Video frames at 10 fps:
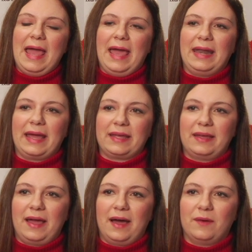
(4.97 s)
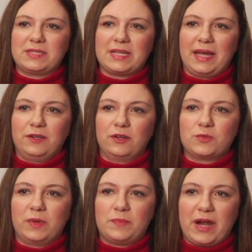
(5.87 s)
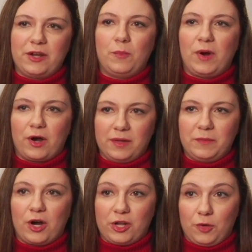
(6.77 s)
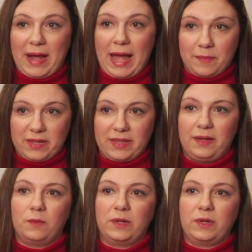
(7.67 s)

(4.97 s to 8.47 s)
and I was diagnosed with peripartum cardiomyopathy,